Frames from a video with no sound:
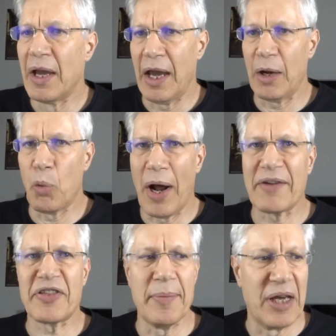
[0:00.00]
And one
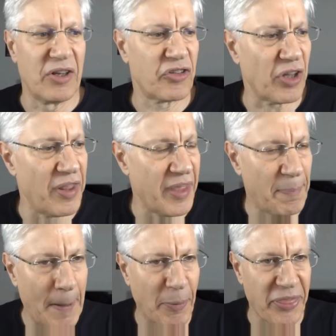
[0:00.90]
of them is that
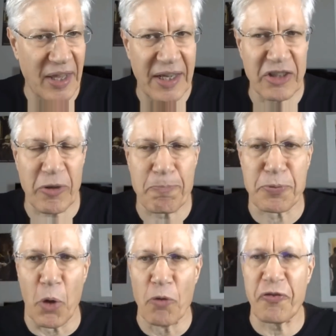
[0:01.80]
people think it's a
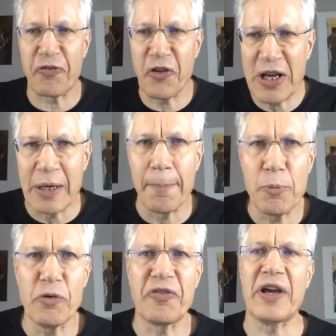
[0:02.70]
pro-freedom
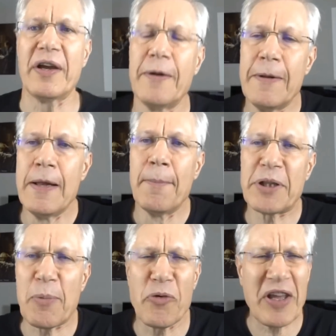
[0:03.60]
movie. But
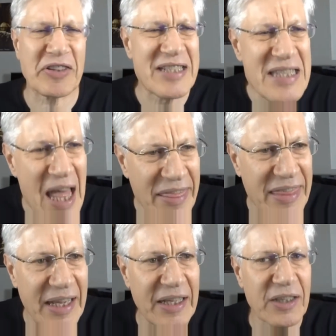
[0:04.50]
the movie has
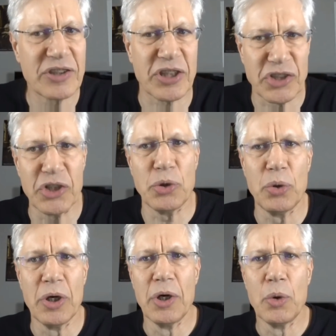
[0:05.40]
nothing to
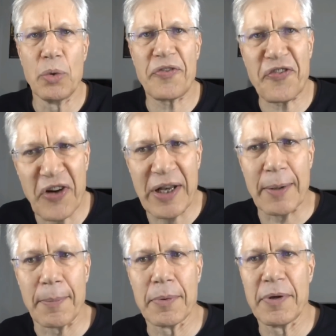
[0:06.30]
do with
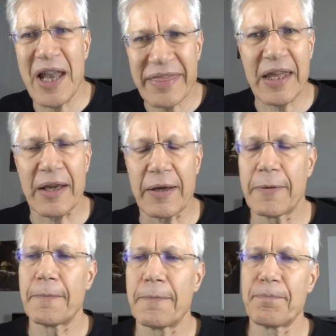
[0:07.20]
freedom, nothing.
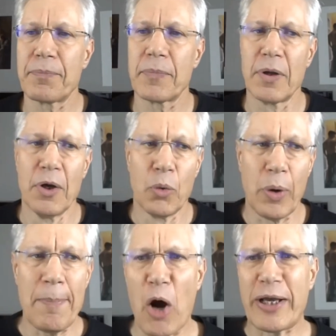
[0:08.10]

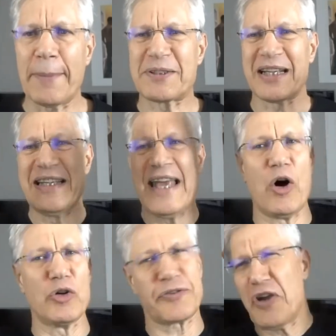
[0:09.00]
When Mel Gibson
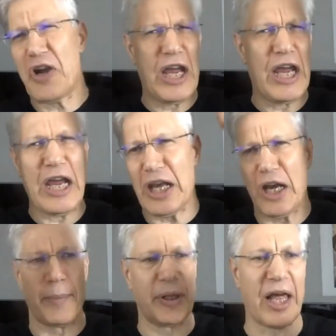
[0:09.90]
yells
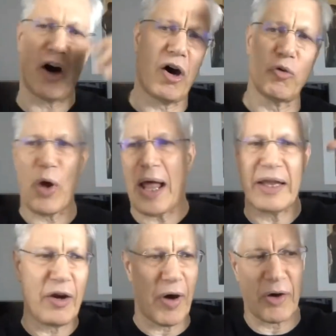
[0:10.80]
freedom and they all
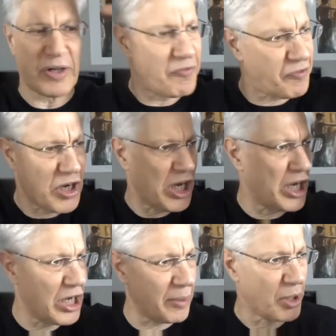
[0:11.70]
rally around in
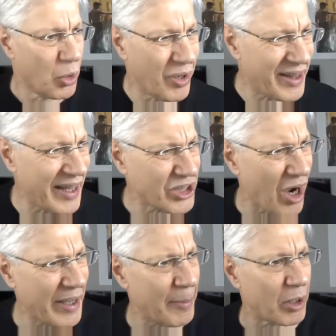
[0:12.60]
freedom, what are they
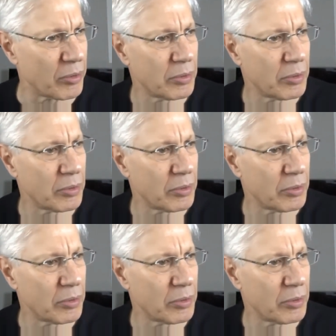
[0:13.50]
talking about?